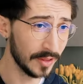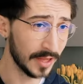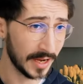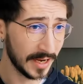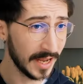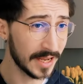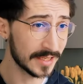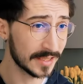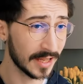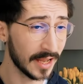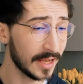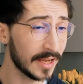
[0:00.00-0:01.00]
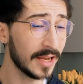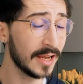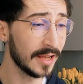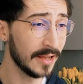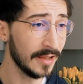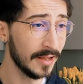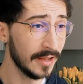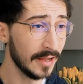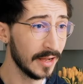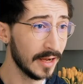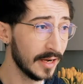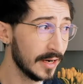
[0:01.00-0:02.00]
The idea is like,
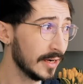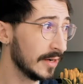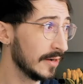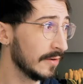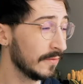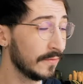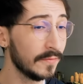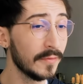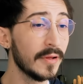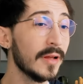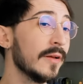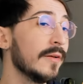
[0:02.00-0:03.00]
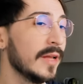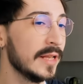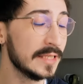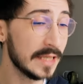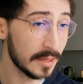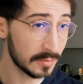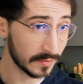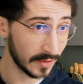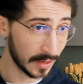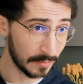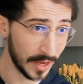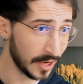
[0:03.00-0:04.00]
uh, in terms of
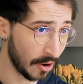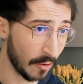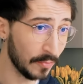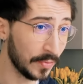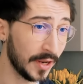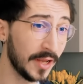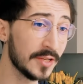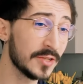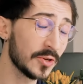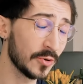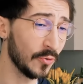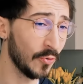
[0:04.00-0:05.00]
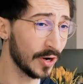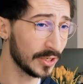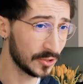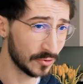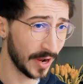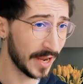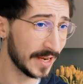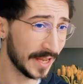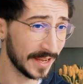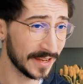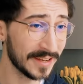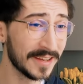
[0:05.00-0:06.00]
like big companies who are
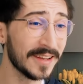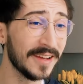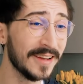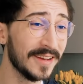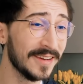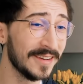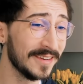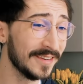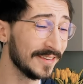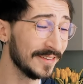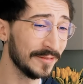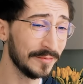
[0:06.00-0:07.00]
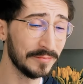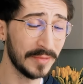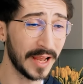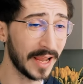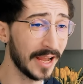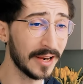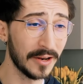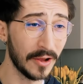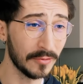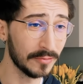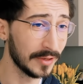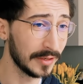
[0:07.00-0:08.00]
training, uh, like, I don't
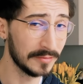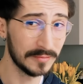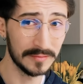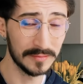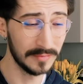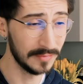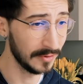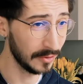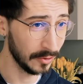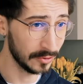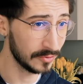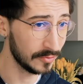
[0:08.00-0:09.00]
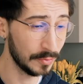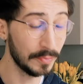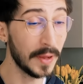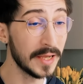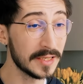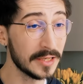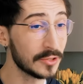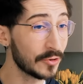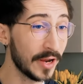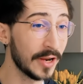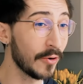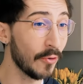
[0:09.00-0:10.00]
know, like who are basically
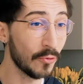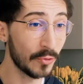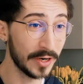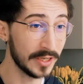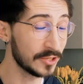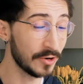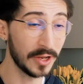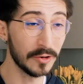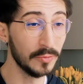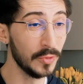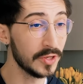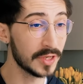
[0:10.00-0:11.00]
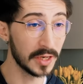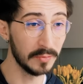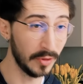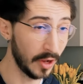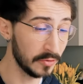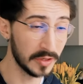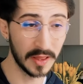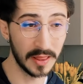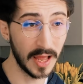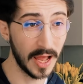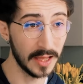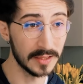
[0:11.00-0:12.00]
training, already training on music uploaded
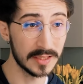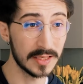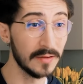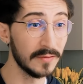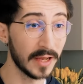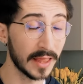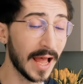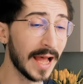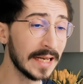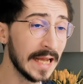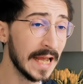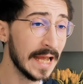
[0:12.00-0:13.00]
there and stuff like that.